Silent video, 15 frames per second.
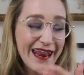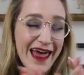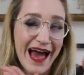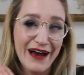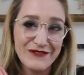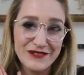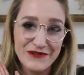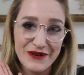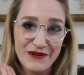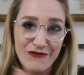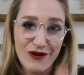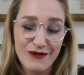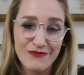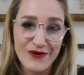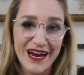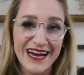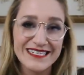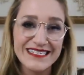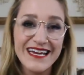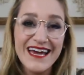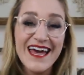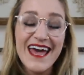and how to
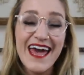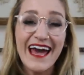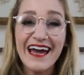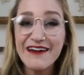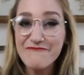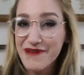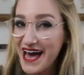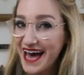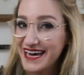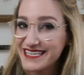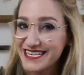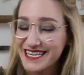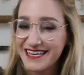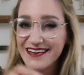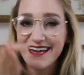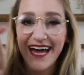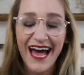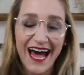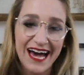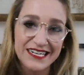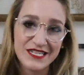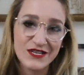incorporate a pet
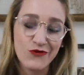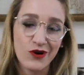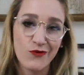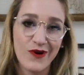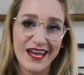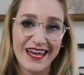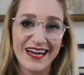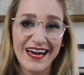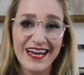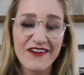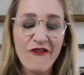at your wedding.